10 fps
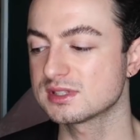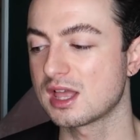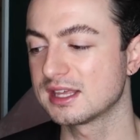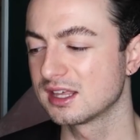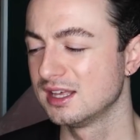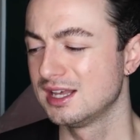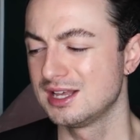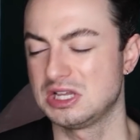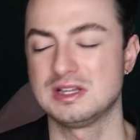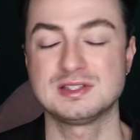was like
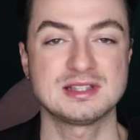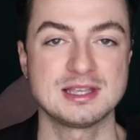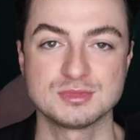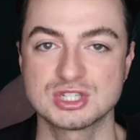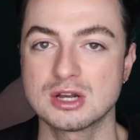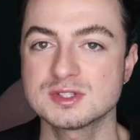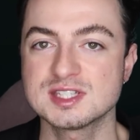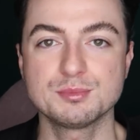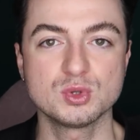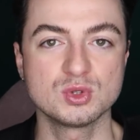a slim
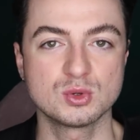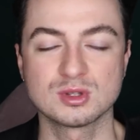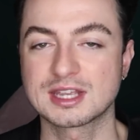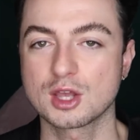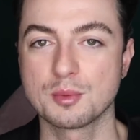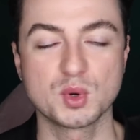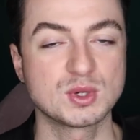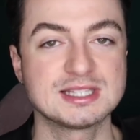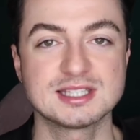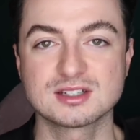Chelsea boot or like a
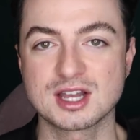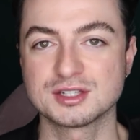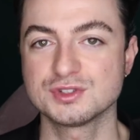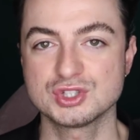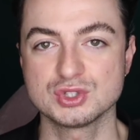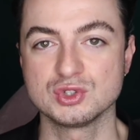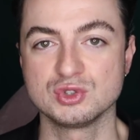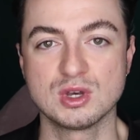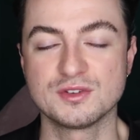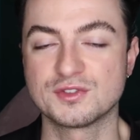pointed kind of
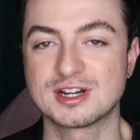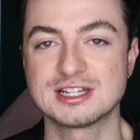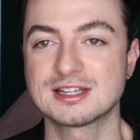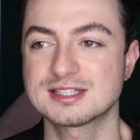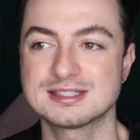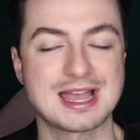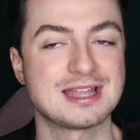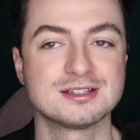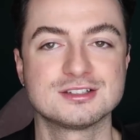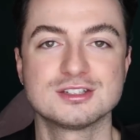shoe, a very like
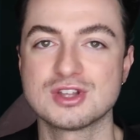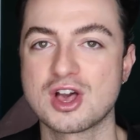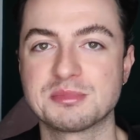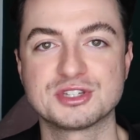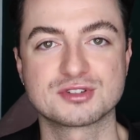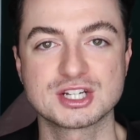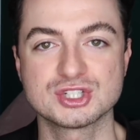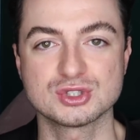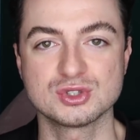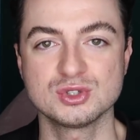standard derby dress
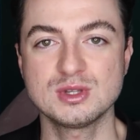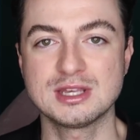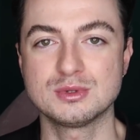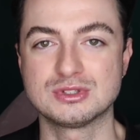shoe, it